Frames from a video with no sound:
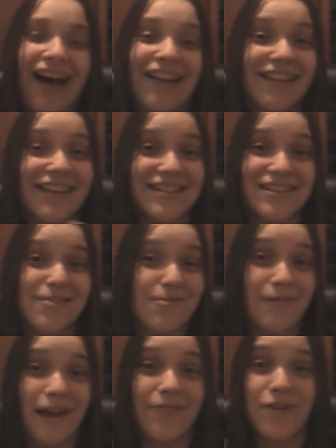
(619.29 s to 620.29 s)
Unless
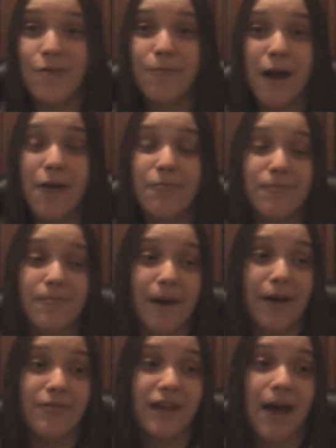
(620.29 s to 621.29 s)
you have no problem
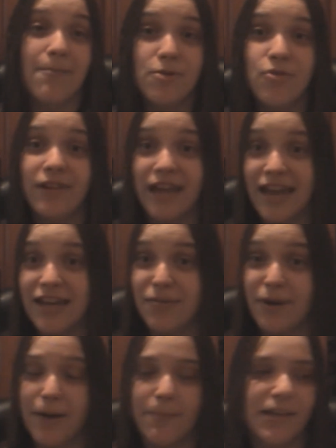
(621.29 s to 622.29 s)
about not moving anywhere.